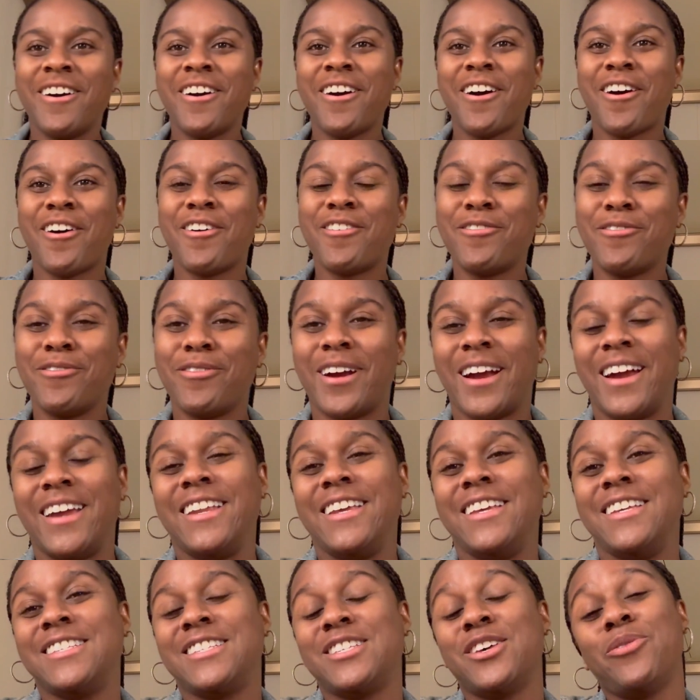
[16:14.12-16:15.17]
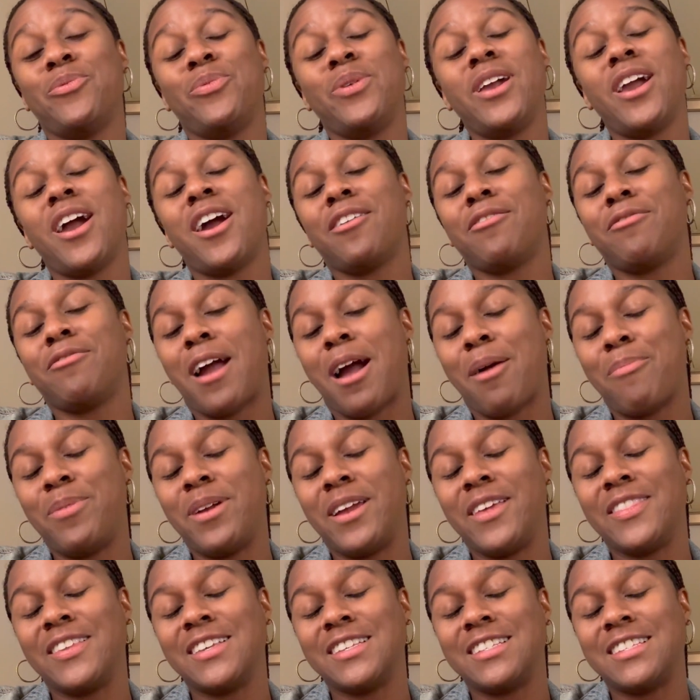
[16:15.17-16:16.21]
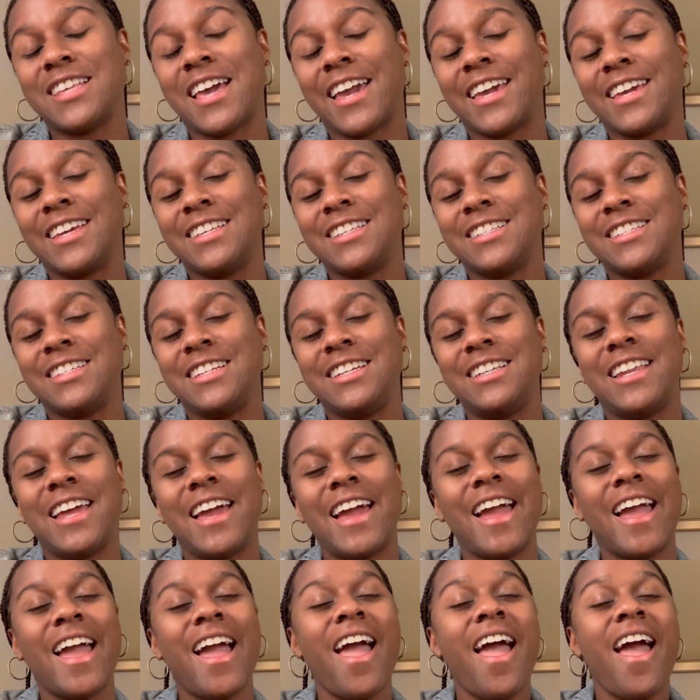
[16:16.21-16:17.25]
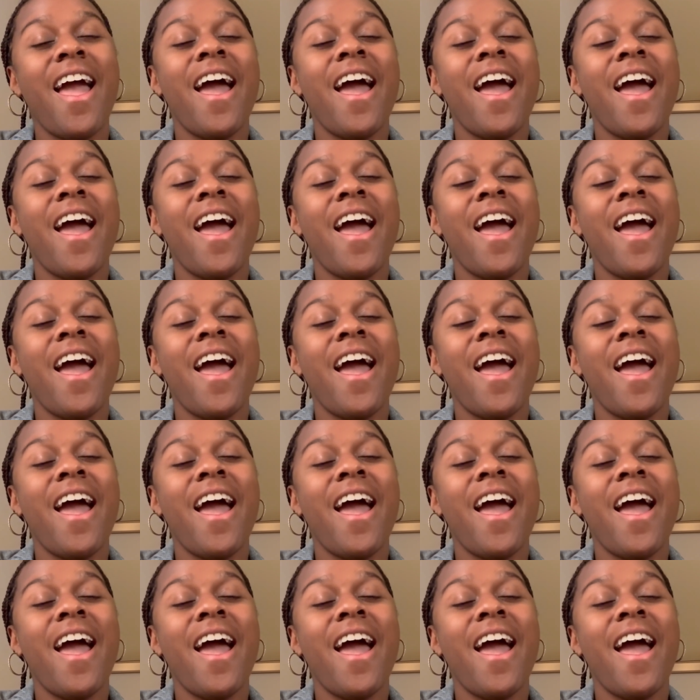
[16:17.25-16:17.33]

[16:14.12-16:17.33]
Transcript: Alrighty, so we are wrapping the second sea day,